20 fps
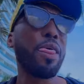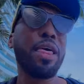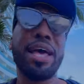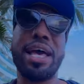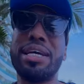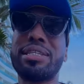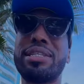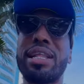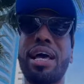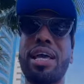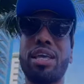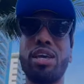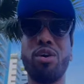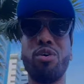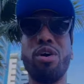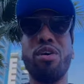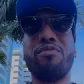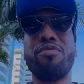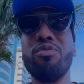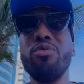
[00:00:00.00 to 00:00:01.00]
It's like, yo,
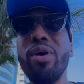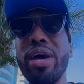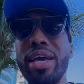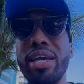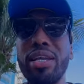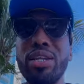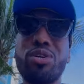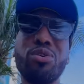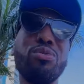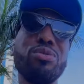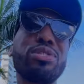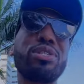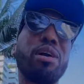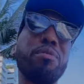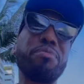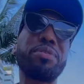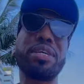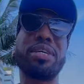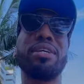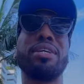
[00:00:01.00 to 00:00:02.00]
if you ain't do
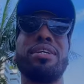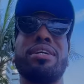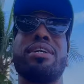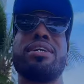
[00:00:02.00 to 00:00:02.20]
something